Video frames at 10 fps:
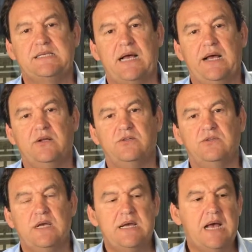
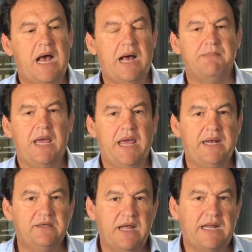sales,
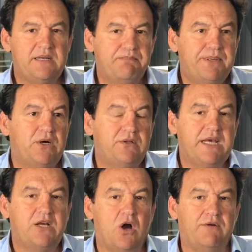and to build
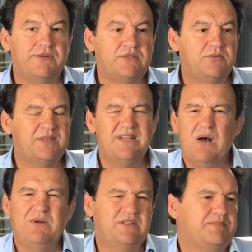their confidence, because no
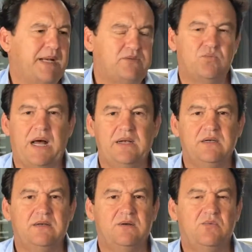one just makes
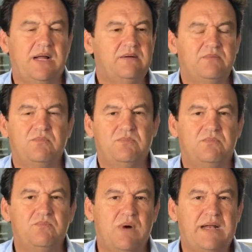one
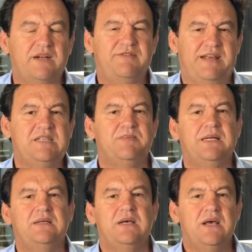
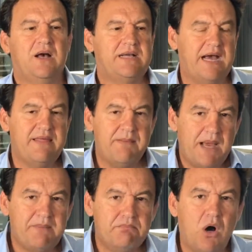investment. Okay, they
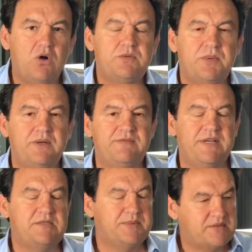make multiple
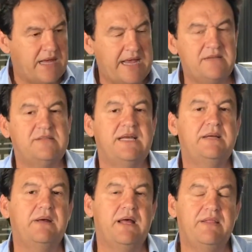investments as
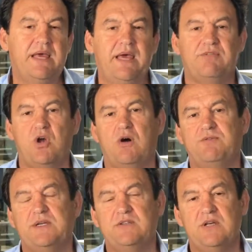they have
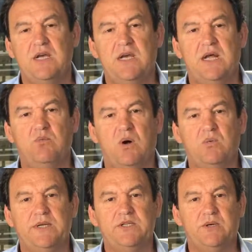confidence in what
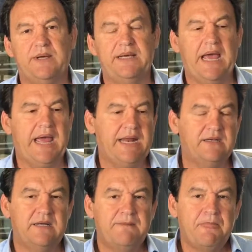we're doing. And